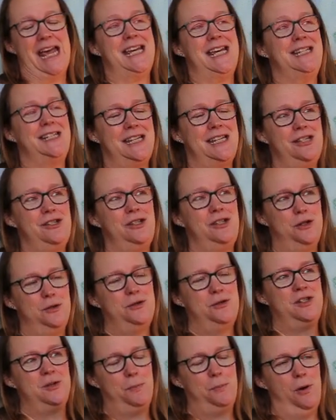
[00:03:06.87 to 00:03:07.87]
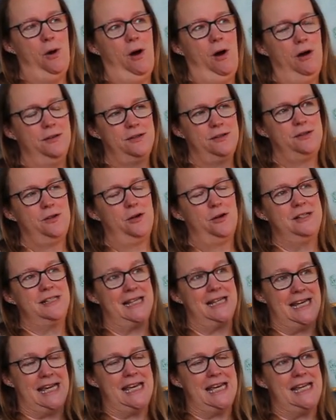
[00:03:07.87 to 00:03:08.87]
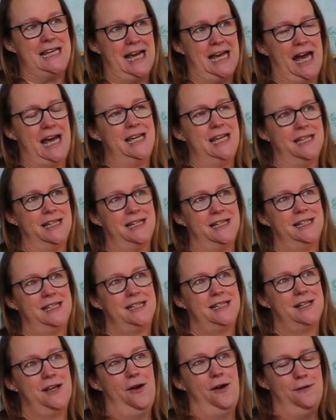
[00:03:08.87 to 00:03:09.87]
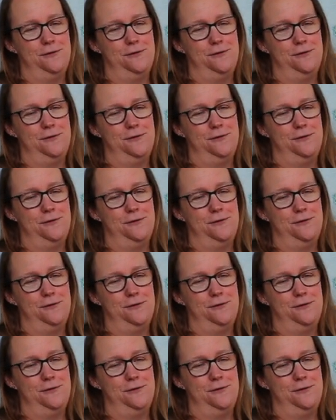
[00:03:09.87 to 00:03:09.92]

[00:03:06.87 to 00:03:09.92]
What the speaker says: He did used to put on songs that he hated